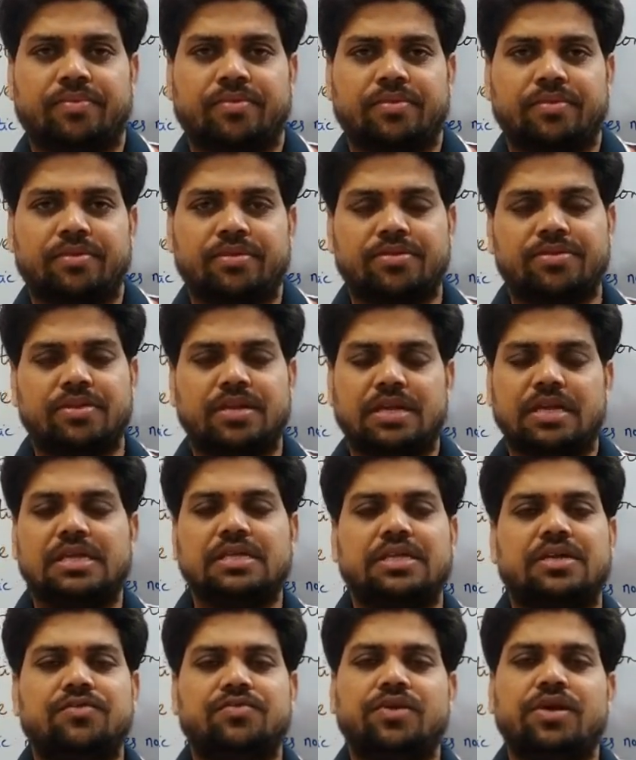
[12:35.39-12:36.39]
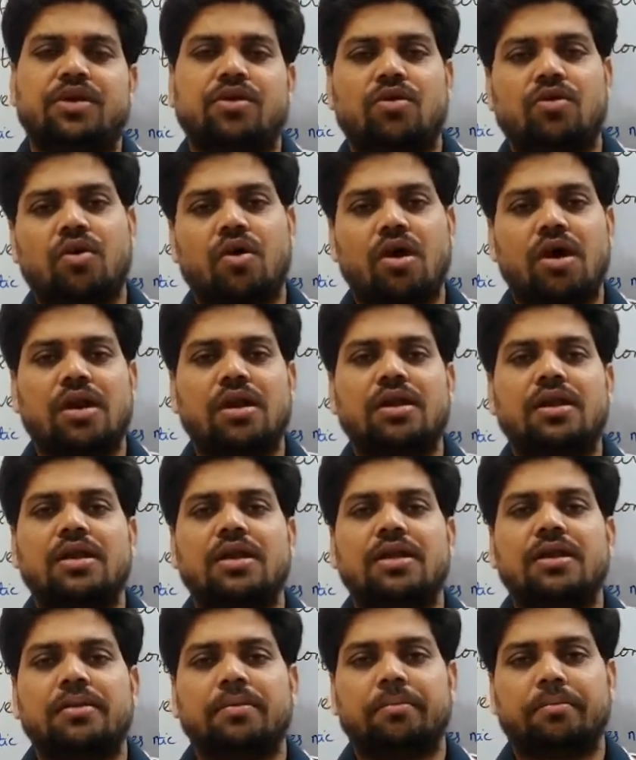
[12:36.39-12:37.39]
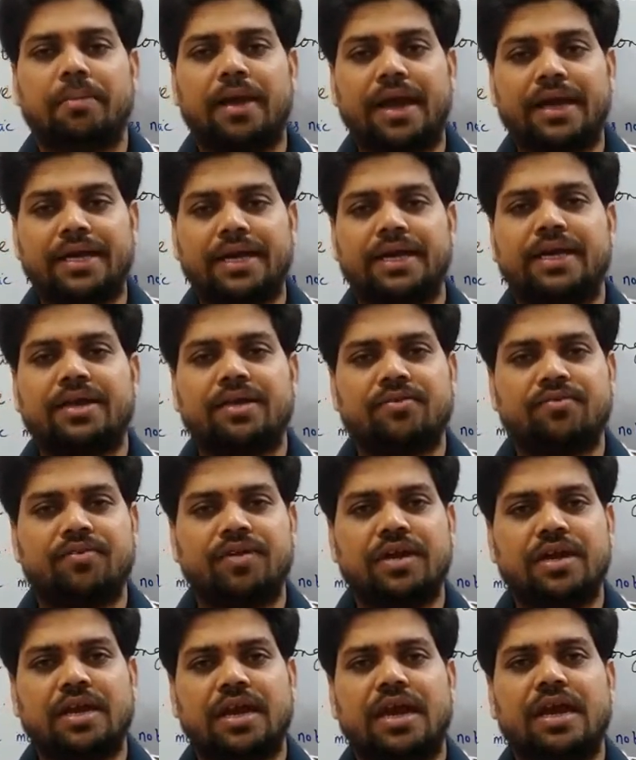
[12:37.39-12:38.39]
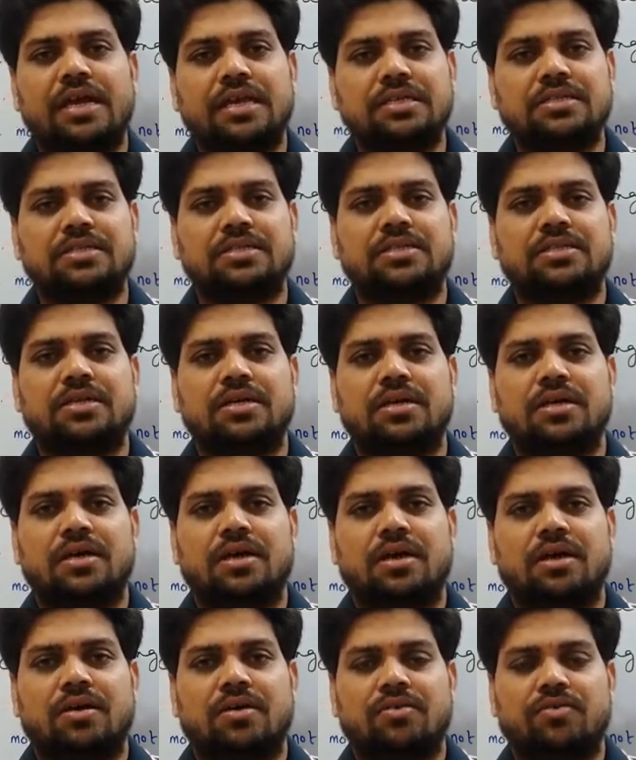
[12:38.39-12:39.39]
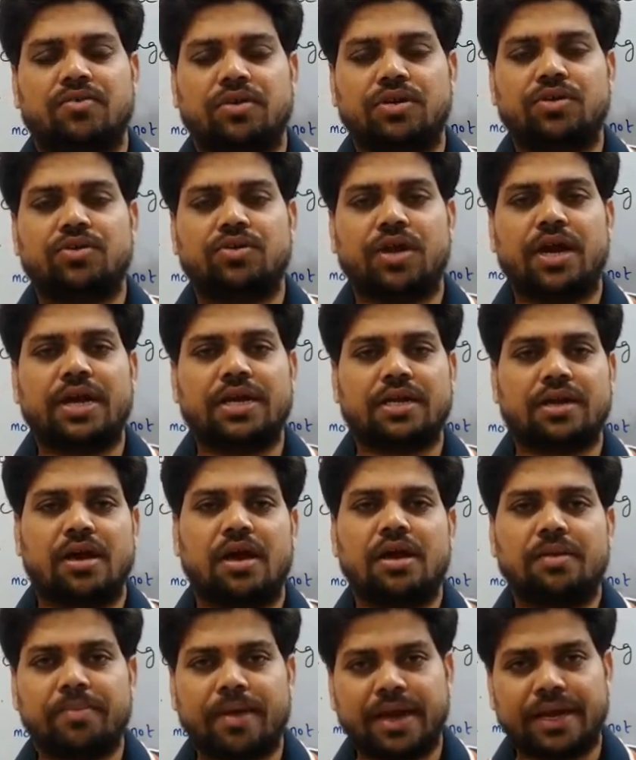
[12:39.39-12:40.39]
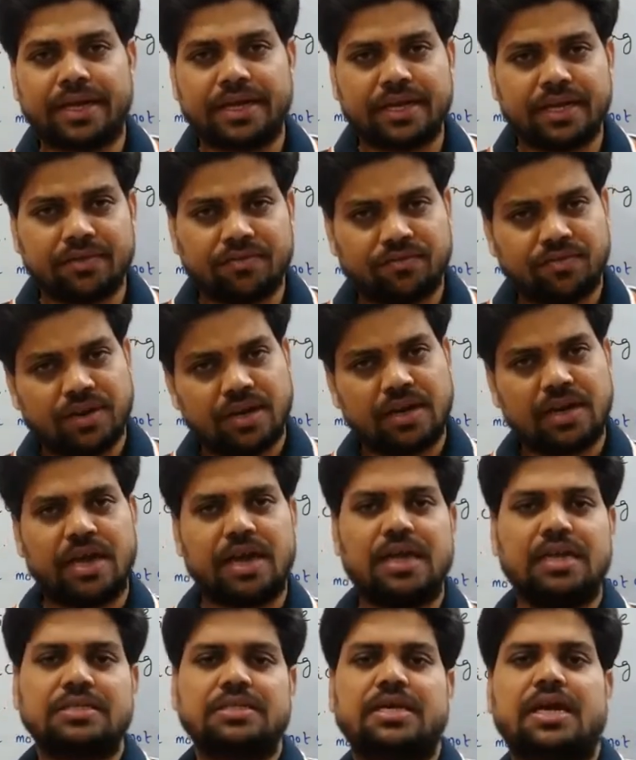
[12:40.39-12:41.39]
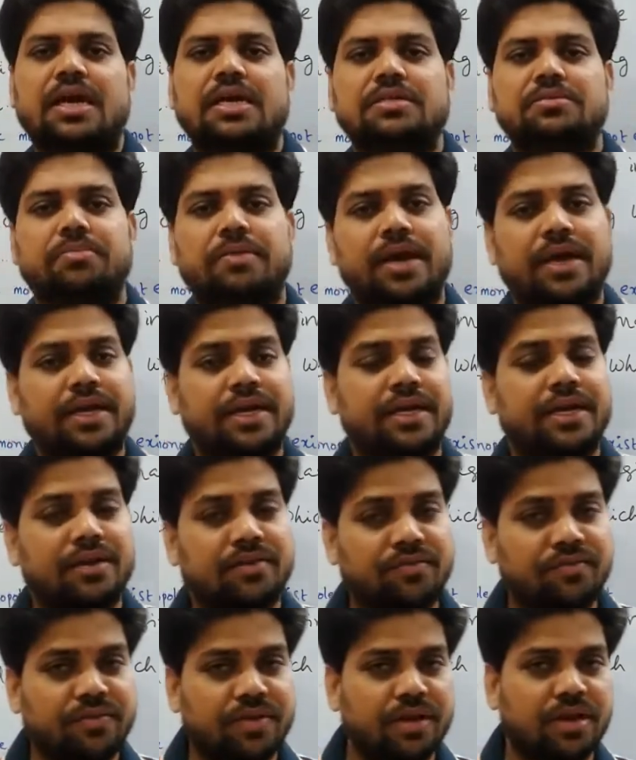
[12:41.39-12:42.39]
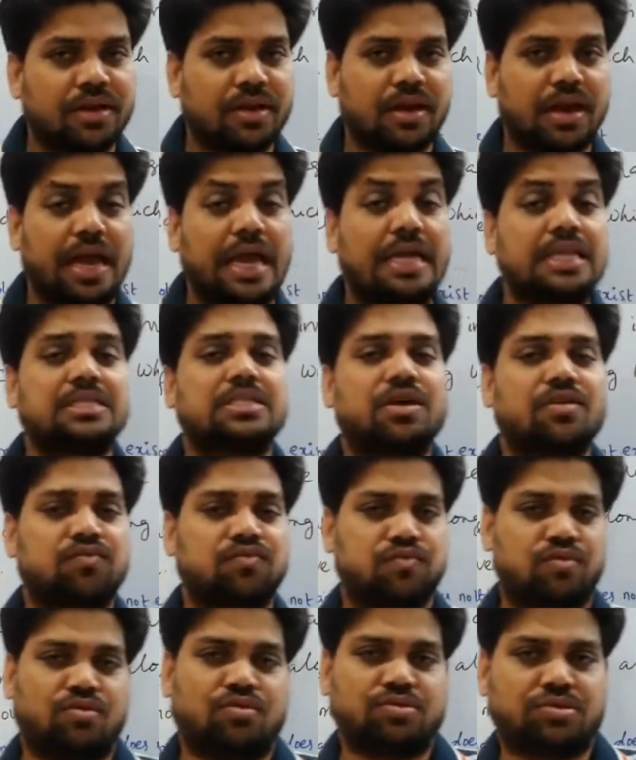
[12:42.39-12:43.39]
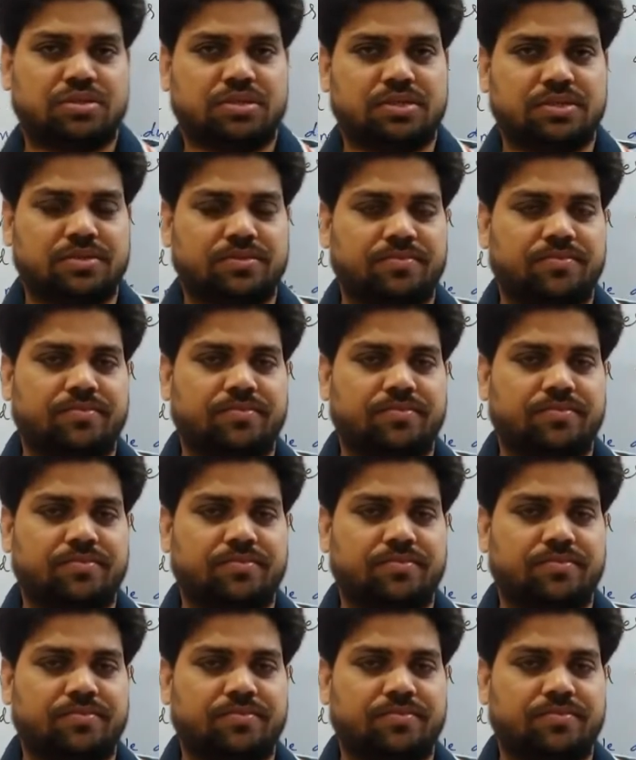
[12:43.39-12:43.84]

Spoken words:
This is the reason we call magnetic field lines, we do not call magnetic field lines as magnetic field lines of force.